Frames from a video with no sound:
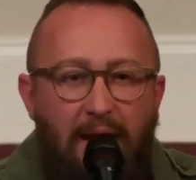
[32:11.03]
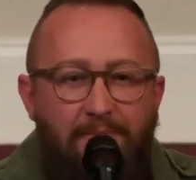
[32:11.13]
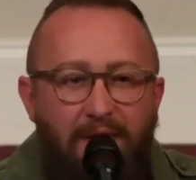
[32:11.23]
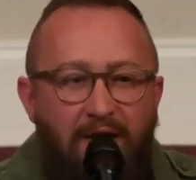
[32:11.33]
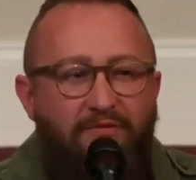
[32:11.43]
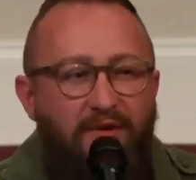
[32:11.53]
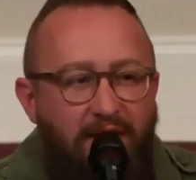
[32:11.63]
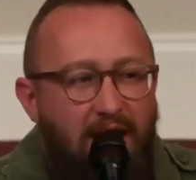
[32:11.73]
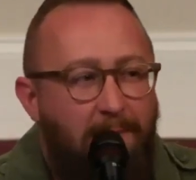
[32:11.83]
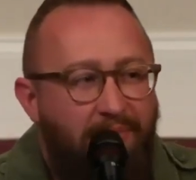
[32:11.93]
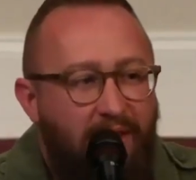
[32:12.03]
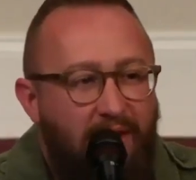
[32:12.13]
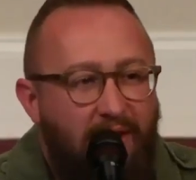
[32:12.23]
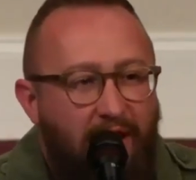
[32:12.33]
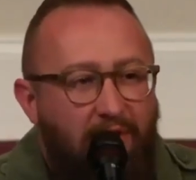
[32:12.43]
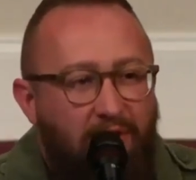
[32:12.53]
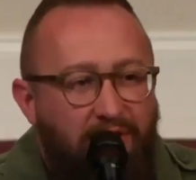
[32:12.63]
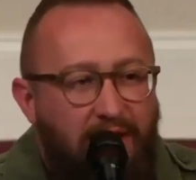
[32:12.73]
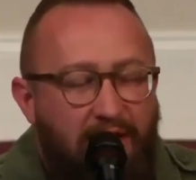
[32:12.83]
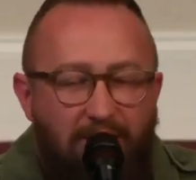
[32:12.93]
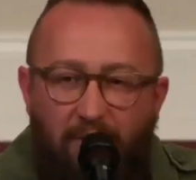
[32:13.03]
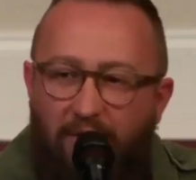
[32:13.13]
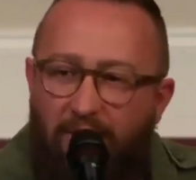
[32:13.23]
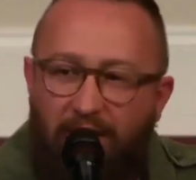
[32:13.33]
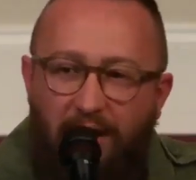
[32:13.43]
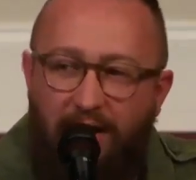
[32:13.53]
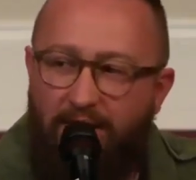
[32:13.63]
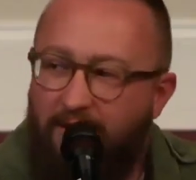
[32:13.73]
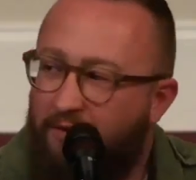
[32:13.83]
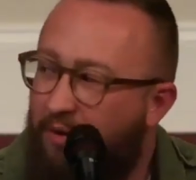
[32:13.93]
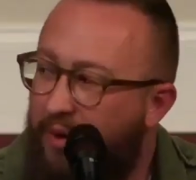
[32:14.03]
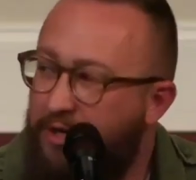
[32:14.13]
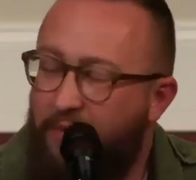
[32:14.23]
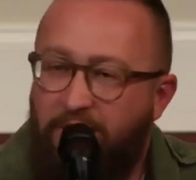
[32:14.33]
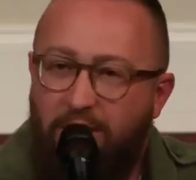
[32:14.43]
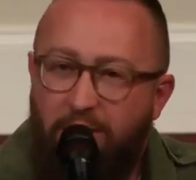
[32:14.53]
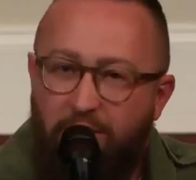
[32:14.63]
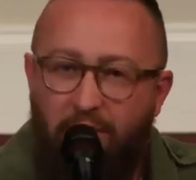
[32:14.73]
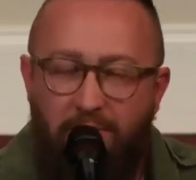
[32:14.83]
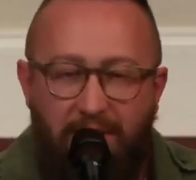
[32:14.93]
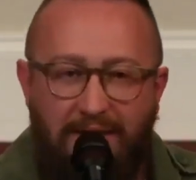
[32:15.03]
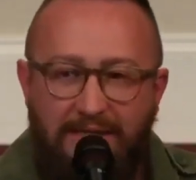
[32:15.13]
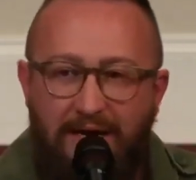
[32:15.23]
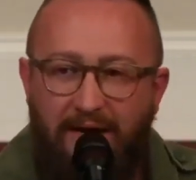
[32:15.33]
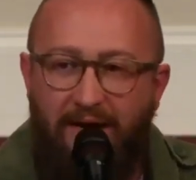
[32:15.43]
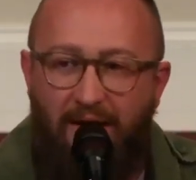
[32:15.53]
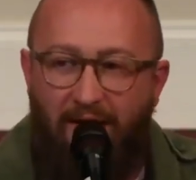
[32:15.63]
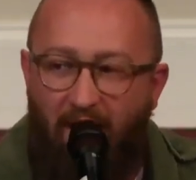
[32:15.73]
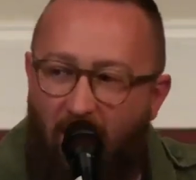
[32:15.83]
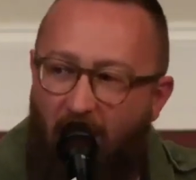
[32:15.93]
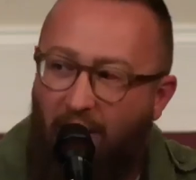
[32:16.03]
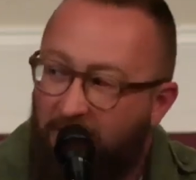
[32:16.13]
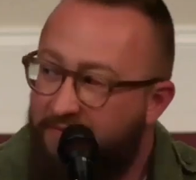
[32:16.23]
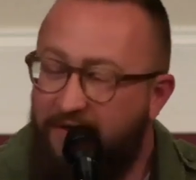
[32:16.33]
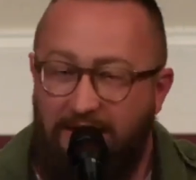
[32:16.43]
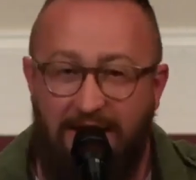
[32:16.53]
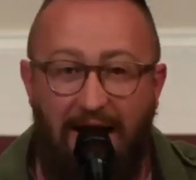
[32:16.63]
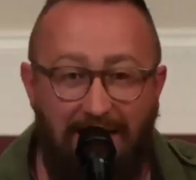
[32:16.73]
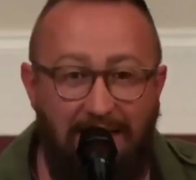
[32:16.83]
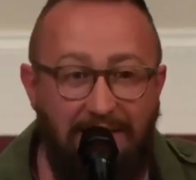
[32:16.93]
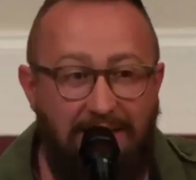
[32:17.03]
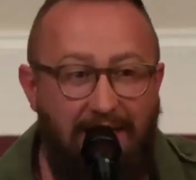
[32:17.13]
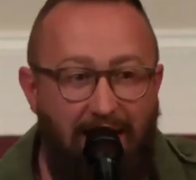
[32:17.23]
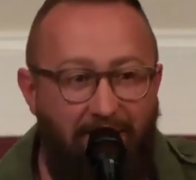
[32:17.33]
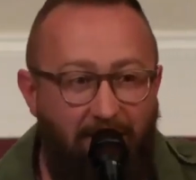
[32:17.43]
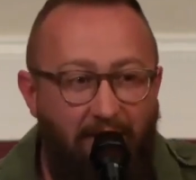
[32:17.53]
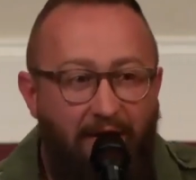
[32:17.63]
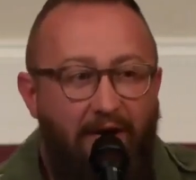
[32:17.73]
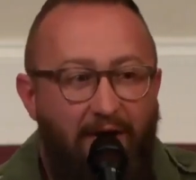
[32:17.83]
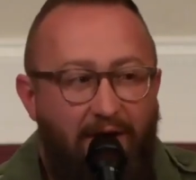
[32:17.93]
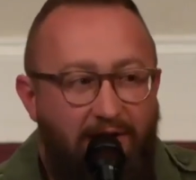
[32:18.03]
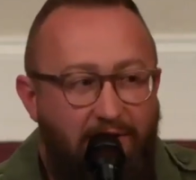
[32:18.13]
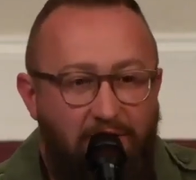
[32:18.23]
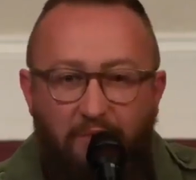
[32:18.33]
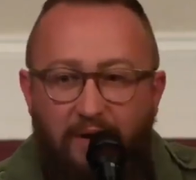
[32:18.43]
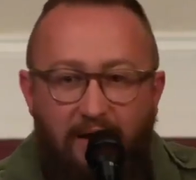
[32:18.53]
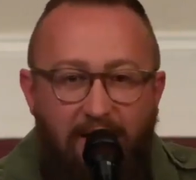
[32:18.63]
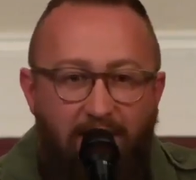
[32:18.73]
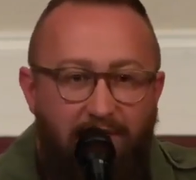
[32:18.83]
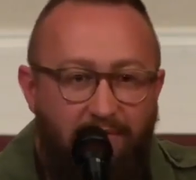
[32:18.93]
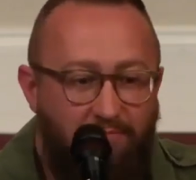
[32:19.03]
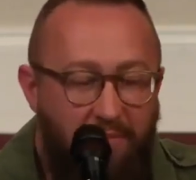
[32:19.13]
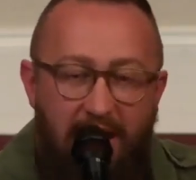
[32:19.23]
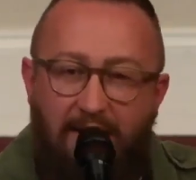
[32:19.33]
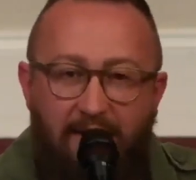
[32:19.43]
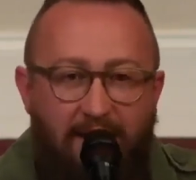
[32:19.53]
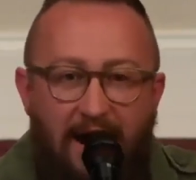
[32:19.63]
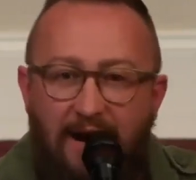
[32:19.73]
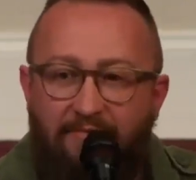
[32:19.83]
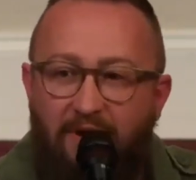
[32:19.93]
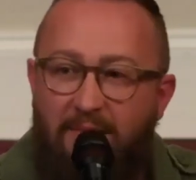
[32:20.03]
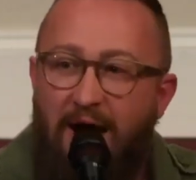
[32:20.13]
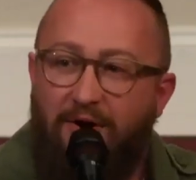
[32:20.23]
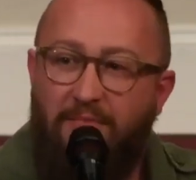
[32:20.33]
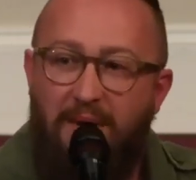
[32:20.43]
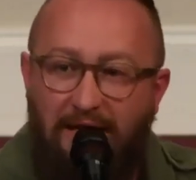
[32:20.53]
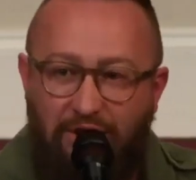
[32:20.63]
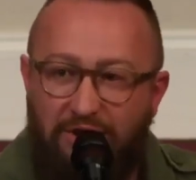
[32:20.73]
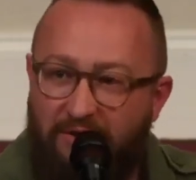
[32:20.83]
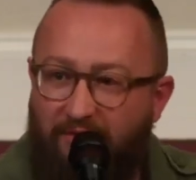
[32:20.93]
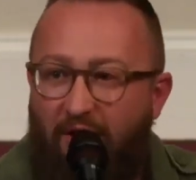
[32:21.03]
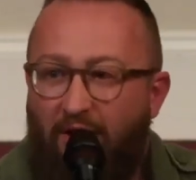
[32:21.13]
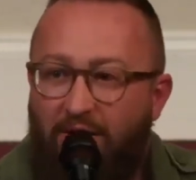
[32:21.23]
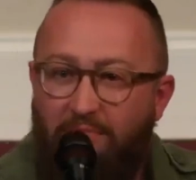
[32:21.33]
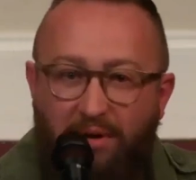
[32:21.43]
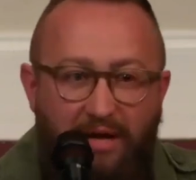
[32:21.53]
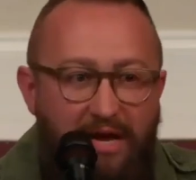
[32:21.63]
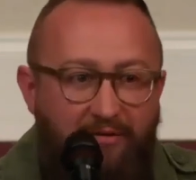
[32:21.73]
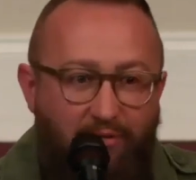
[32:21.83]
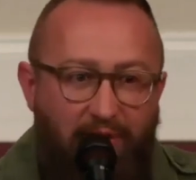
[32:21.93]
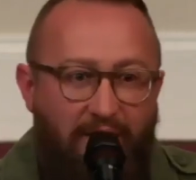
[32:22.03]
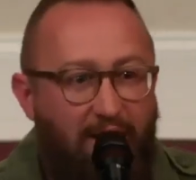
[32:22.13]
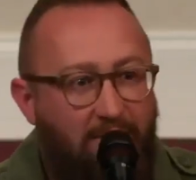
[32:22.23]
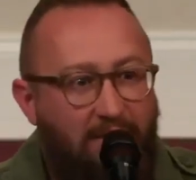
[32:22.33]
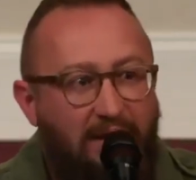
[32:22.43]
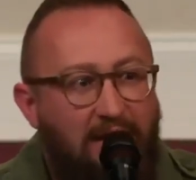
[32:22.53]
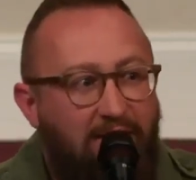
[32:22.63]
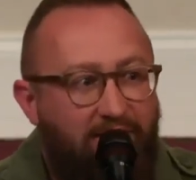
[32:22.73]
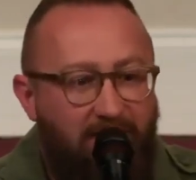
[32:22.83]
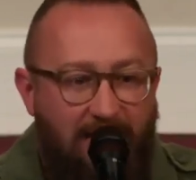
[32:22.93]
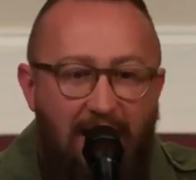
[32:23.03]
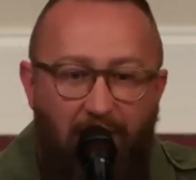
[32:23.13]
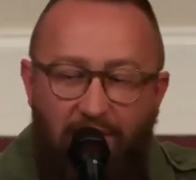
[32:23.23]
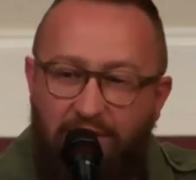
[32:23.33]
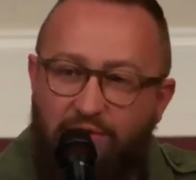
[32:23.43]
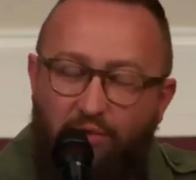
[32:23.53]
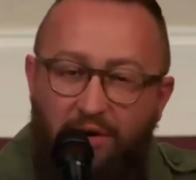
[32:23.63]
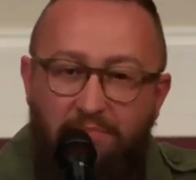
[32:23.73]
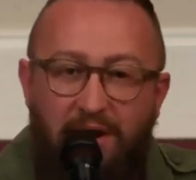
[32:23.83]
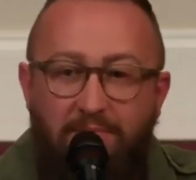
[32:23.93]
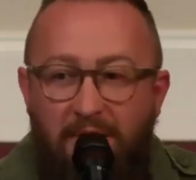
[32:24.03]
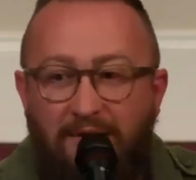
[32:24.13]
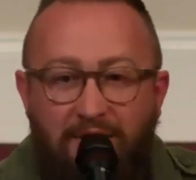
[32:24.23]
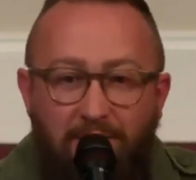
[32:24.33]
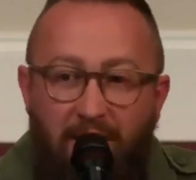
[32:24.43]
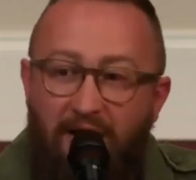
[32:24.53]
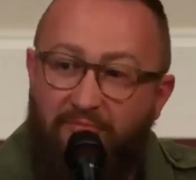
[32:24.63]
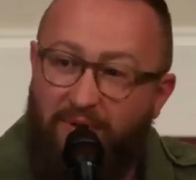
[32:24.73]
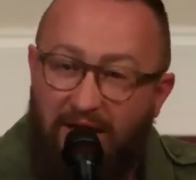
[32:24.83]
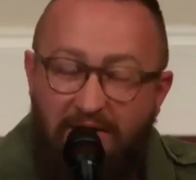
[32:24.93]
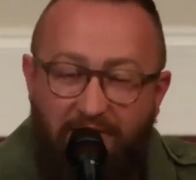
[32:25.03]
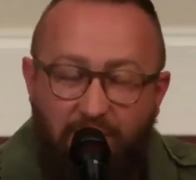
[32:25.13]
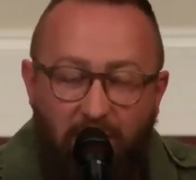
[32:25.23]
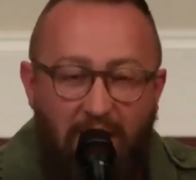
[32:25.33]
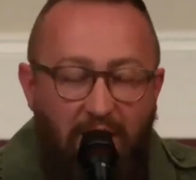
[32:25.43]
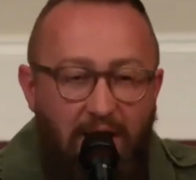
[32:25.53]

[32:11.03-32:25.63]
and for them they were thinking well you know what do we do do we mix in all of these ideas together do we make a kind of an amalgamation of our belief with their belief and now we're just one big melting pot of belief as well